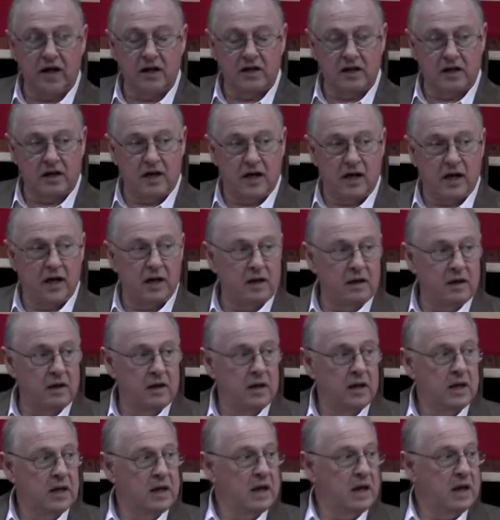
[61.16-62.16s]
State today,
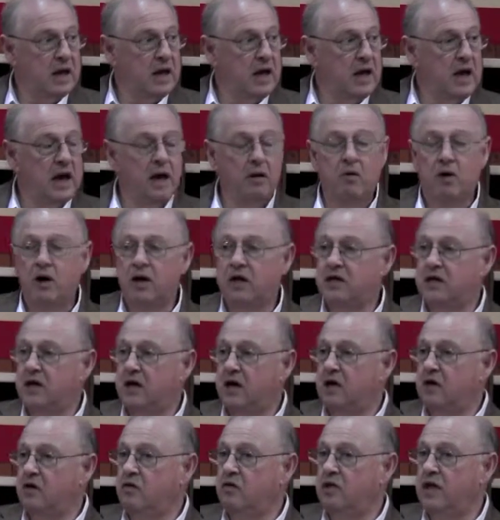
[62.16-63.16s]
and I want to
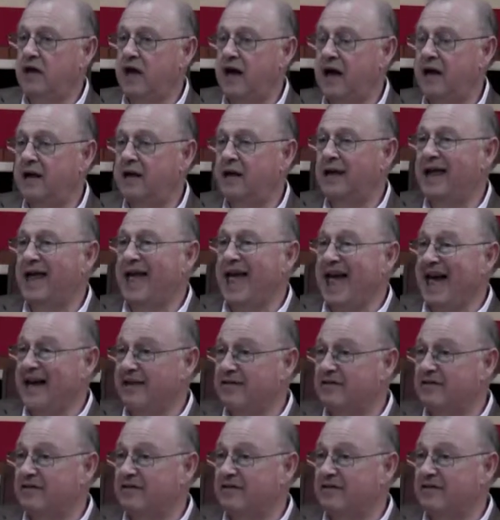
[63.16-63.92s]
tell you that